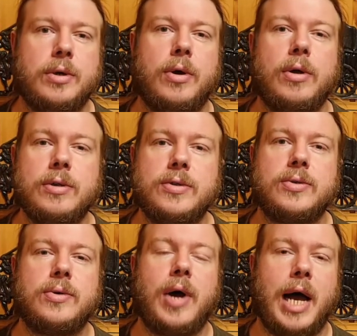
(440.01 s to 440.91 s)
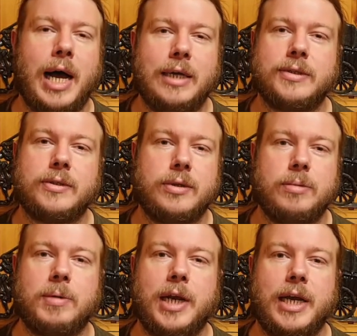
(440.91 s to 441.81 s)
also ask your
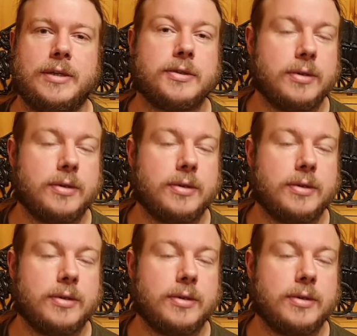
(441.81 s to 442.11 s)
players